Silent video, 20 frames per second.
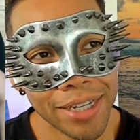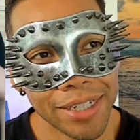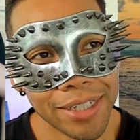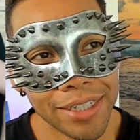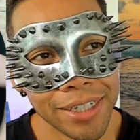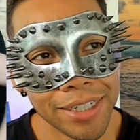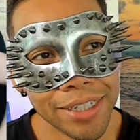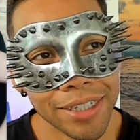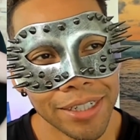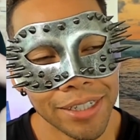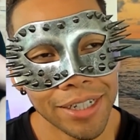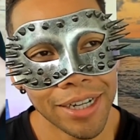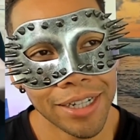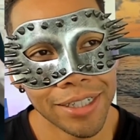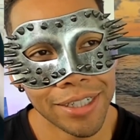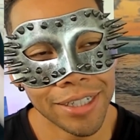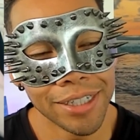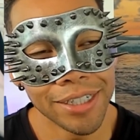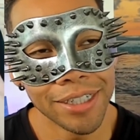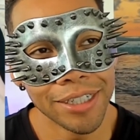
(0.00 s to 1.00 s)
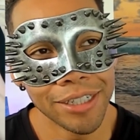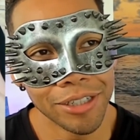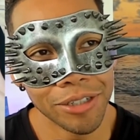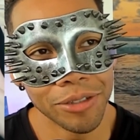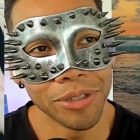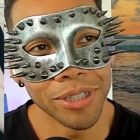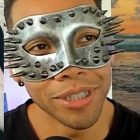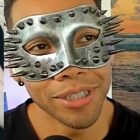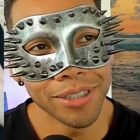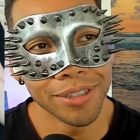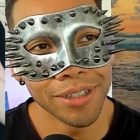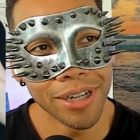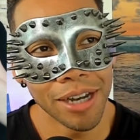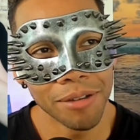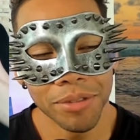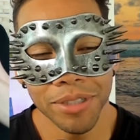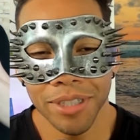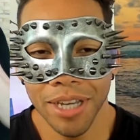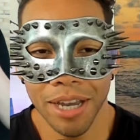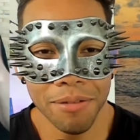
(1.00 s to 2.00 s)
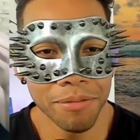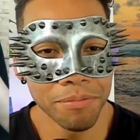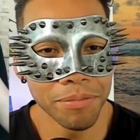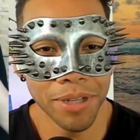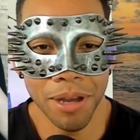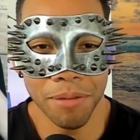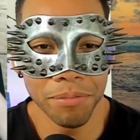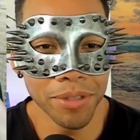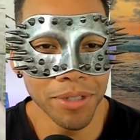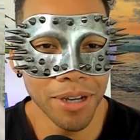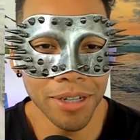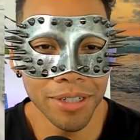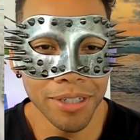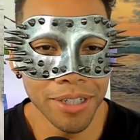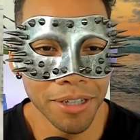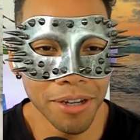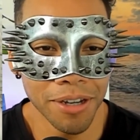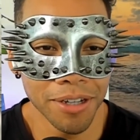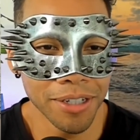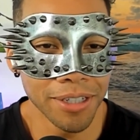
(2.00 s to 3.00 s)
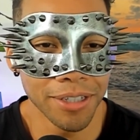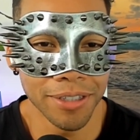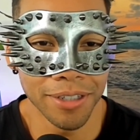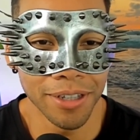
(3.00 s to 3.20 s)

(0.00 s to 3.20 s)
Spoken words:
I didn't do it. I'm talking to the audience,